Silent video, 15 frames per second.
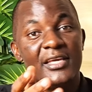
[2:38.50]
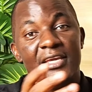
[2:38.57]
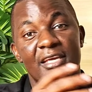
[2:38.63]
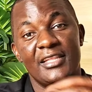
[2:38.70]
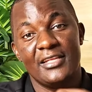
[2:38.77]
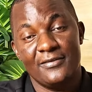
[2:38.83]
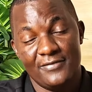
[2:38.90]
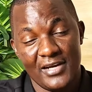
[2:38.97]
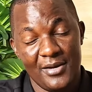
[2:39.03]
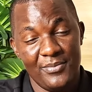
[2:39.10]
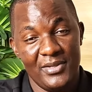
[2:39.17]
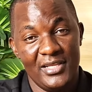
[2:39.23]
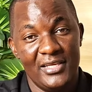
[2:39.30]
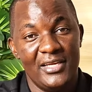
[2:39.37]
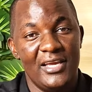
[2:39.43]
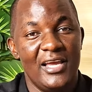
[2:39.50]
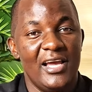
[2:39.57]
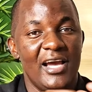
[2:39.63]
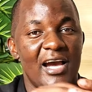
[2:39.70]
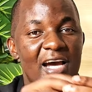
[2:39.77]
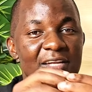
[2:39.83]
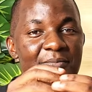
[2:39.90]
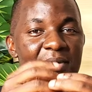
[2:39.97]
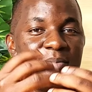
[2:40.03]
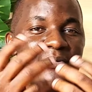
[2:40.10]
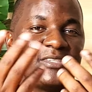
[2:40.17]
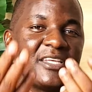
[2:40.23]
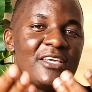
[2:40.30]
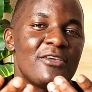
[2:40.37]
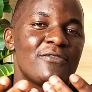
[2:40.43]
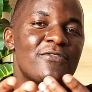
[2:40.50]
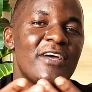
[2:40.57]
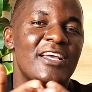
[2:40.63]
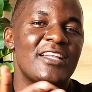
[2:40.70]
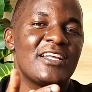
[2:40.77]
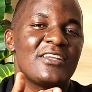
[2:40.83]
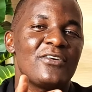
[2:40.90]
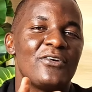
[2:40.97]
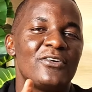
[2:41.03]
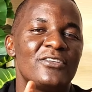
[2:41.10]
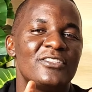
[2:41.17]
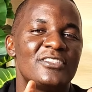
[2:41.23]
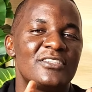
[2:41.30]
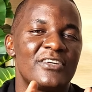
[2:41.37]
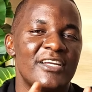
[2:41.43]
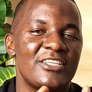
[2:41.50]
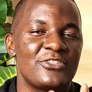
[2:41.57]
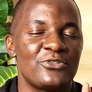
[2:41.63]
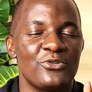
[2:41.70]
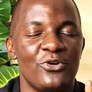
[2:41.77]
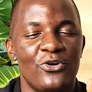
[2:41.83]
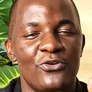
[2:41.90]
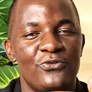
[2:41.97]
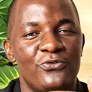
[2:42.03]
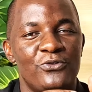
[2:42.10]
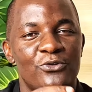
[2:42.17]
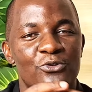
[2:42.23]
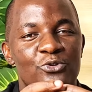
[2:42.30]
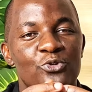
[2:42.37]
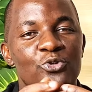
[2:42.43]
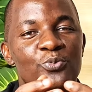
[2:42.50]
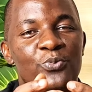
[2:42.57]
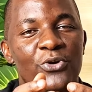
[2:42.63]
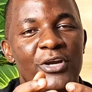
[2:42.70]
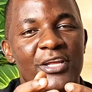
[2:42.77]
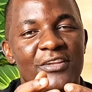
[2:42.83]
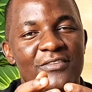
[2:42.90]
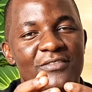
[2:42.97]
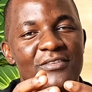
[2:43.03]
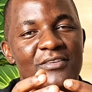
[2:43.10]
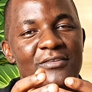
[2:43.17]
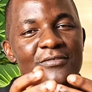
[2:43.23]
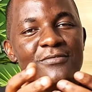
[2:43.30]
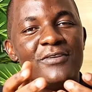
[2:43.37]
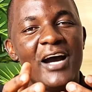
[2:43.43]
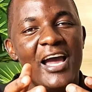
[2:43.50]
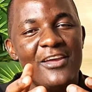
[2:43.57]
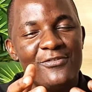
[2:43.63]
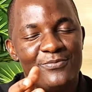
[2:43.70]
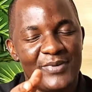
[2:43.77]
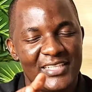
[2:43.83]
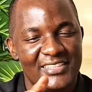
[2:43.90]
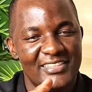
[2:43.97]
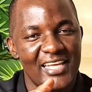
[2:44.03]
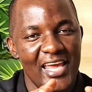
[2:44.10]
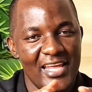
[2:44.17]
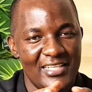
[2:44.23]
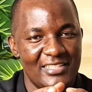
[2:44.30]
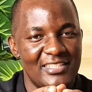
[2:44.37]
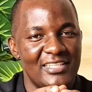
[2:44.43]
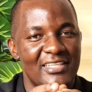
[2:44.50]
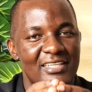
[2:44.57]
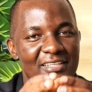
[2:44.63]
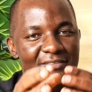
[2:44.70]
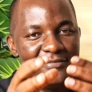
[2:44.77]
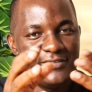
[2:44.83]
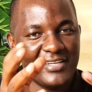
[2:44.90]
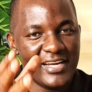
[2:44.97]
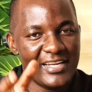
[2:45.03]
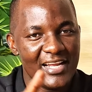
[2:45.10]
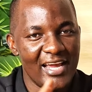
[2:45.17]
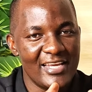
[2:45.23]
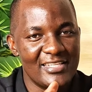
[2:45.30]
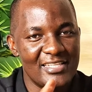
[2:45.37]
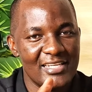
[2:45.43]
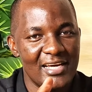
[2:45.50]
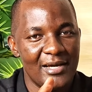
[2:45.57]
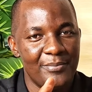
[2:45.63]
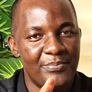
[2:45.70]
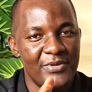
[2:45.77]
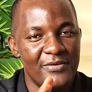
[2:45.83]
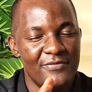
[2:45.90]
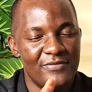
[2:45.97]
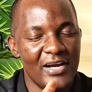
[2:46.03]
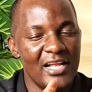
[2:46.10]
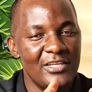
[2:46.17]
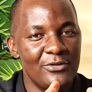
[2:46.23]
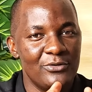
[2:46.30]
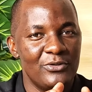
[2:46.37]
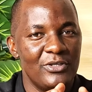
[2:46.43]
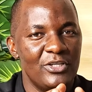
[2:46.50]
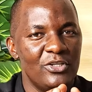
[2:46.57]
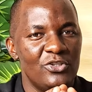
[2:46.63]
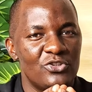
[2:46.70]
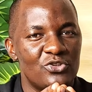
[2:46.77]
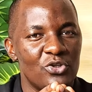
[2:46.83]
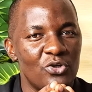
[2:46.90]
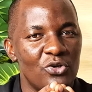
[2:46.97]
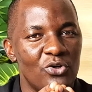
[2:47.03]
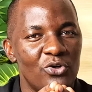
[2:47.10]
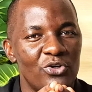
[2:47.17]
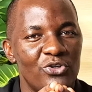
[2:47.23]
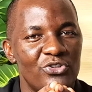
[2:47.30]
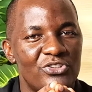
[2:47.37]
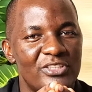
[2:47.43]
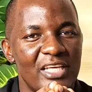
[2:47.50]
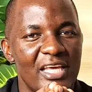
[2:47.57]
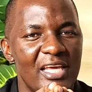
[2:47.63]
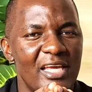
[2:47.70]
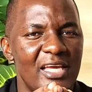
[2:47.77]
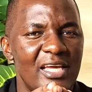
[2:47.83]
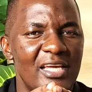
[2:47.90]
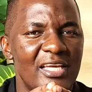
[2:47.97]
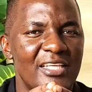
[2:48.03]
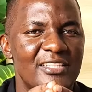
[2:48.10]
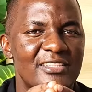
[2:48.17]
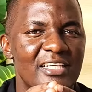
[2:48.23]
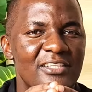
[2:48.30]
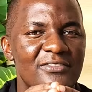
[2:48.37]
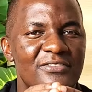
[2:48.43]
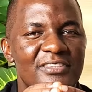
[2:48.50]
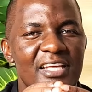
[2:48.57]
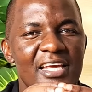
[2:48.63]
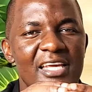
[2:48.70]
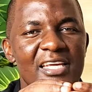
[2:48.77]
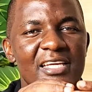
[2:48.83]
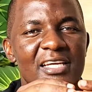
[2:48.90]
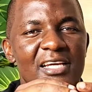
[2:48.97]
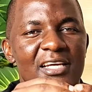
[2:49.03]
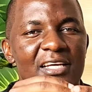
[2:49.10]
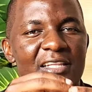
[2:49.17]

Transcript: in the family. And maybe say you find an odds ratio of 2.5%, very nice p-value. So you say, instead of saying,